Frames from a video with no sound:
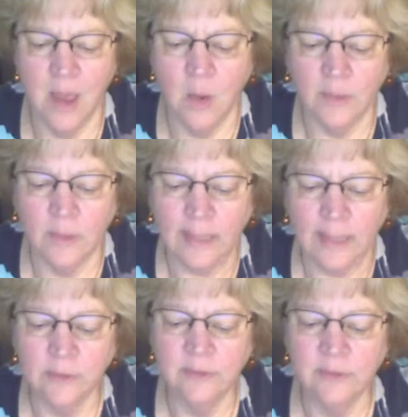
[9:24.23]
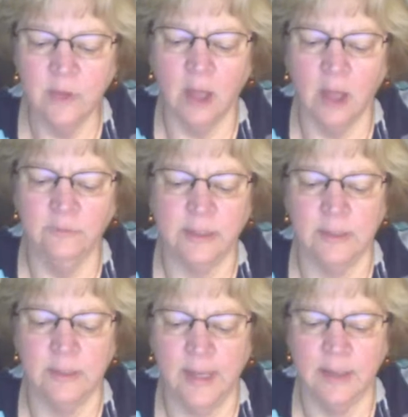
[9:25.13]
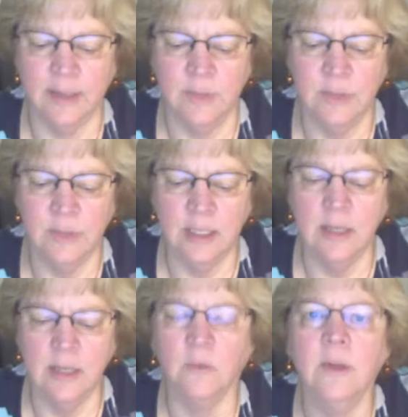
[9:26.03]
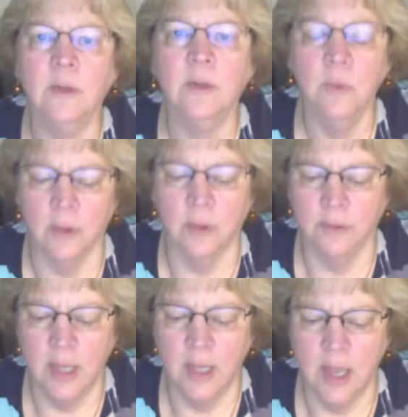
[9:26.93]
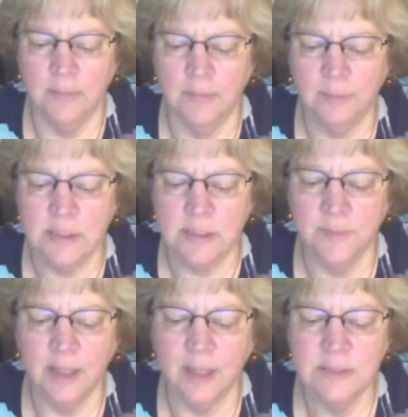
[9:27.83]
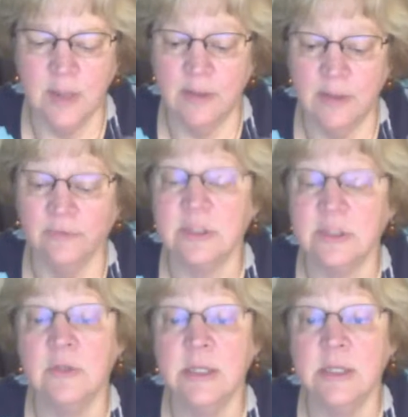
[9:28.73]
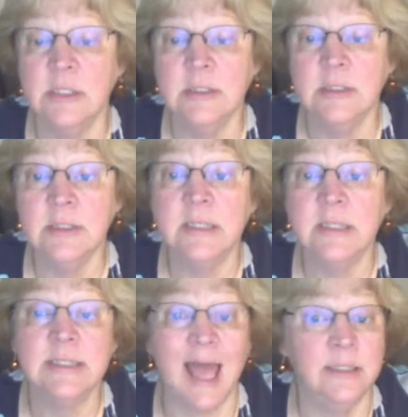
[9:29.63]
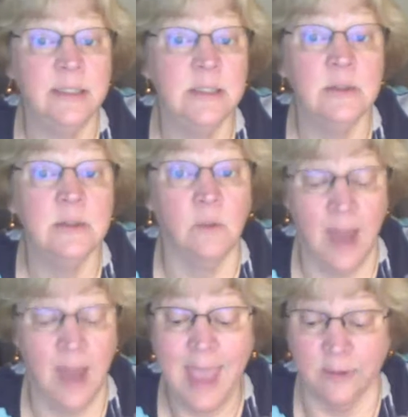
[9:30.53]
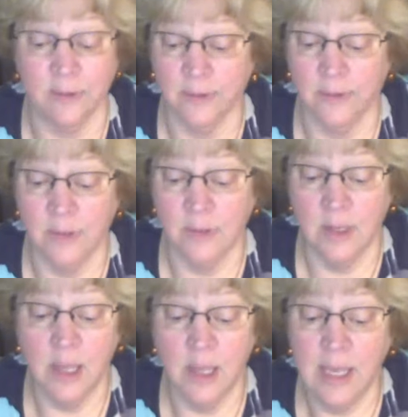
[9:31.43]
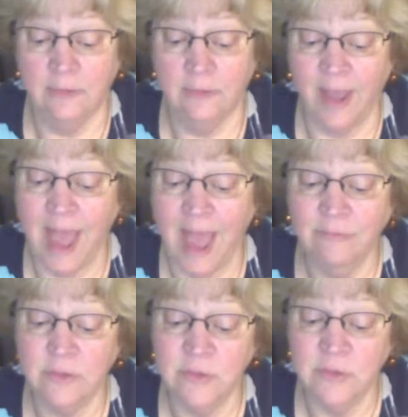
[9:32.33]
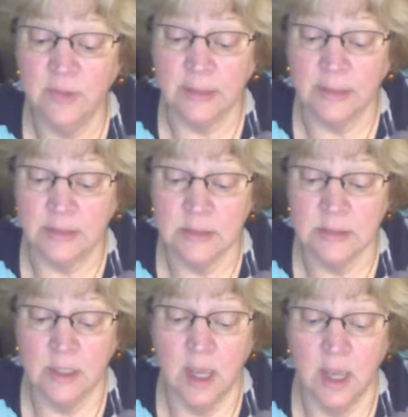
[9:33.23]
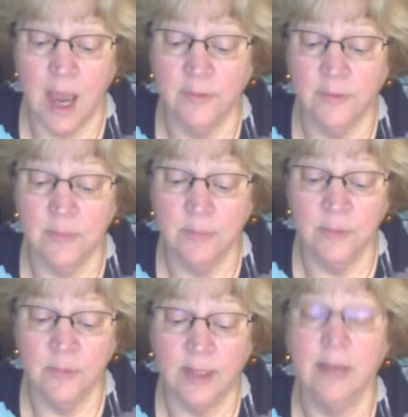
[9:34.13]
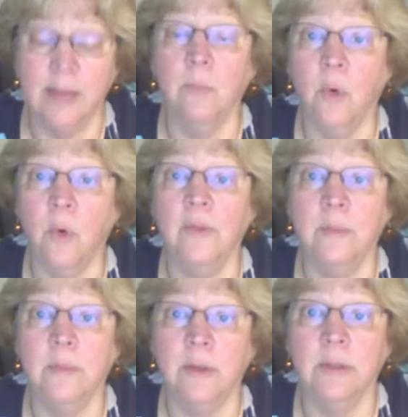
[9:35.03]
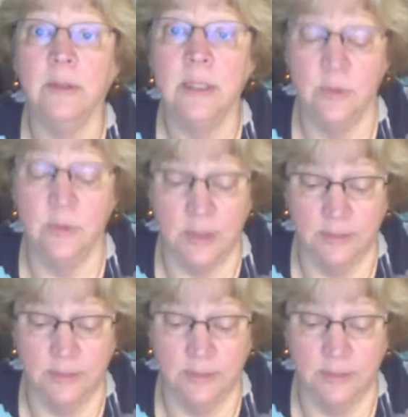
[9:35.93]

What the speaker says: When I learn of conflict in my community or in the world, my response may be frustration, sadness, or anger. If I have those feelings, I remember that I am more than merely human.